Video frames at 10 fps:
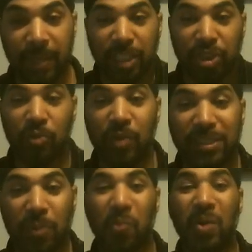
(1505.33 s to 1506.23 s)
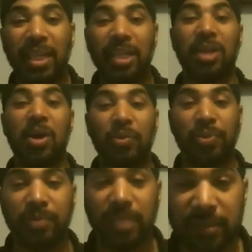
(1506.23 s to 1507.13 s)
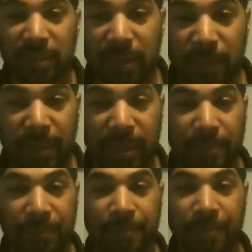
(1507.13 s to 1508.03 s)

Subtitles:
Because you wasn't willing to go through just a little bit?